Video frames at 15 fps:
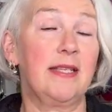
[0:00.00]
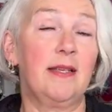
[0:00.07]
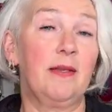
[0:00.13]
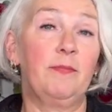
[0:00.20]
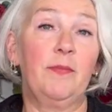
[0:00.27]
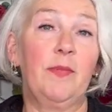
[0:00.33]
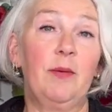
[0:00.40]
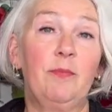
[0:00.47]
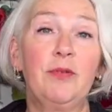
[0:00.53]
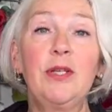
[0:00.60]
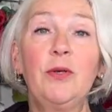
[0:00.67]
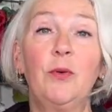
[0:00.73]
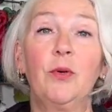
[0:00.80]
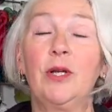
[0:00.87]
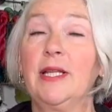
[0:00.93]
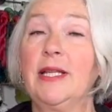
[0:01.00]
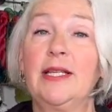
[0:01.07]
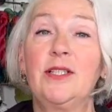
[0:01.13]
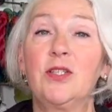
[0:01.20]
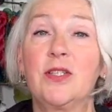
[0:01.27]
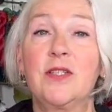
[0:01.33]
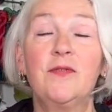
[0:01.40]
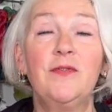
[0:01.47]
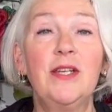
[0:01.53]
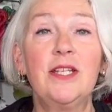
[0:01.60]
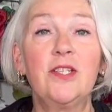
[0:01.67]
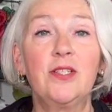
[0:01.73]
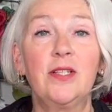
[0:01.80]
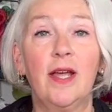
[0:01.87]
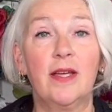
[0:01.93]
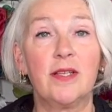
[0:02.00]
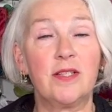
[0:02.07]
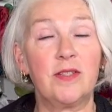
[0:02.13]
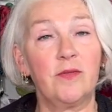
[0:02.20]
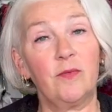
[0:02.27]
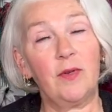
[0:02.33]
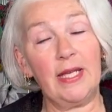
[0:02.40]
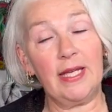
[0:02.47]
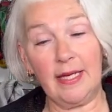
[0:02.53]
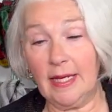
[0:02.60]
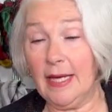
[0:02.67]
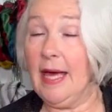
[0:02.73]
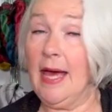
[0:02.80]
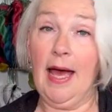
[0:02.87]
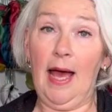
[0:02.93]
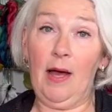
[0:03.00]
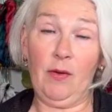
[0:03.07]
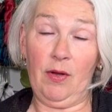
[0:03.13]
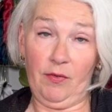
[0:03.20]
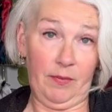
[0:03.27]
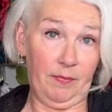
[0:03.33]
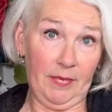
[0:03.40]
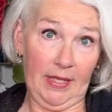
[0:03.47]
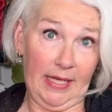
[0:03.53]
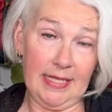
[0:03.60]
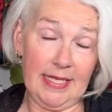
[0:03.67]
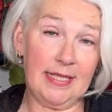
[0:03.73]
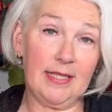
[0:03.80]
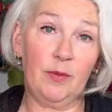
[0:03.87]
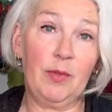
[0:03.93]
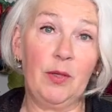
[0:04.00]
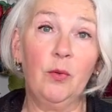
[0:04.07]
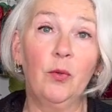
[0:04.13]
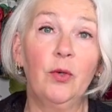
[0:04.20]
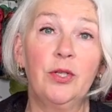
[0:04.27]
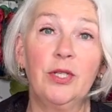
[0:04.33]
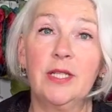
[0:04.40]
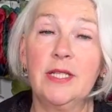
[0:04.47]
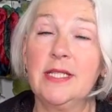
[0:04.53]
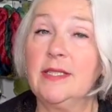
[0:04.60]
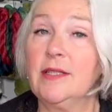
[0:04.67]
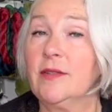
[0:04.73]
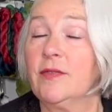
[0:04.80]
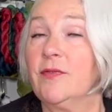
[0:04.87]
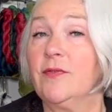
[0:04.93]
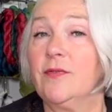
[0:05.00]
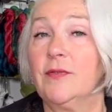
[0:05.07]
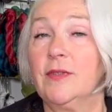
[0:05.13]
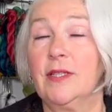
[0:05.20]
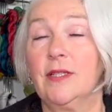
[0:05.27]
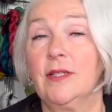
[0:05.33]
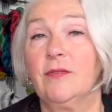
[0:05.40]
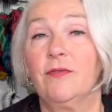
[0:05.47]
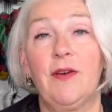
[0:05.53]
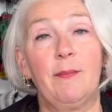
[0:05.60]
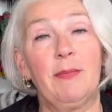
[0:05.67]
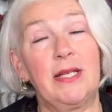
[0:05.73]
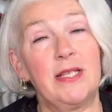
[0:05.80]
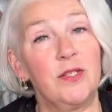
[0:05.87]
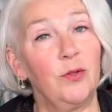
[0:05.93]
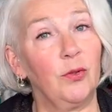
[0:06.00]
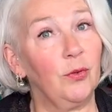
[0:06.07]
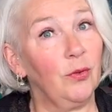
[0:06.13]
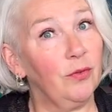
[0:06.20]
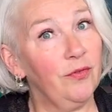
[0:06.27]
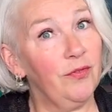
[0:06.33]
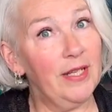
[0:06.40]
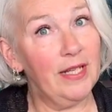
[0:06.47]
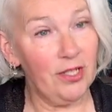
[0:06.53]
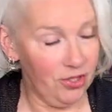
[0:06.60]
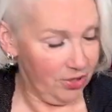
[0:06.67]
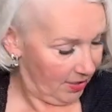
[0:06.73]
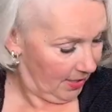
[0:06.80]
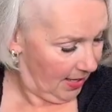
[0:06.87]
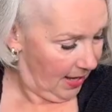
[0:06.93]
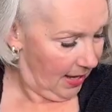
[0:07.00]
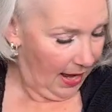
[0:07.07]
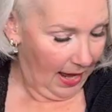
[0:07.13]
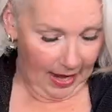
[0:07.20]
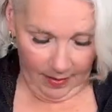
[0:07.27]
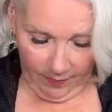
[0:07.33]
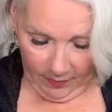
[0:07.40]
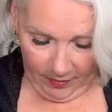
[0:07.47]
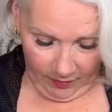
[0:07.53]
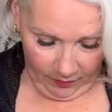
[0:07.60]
a pre-order that just finished last week. However, they can still be ordered. The fabric is not all finished. I'm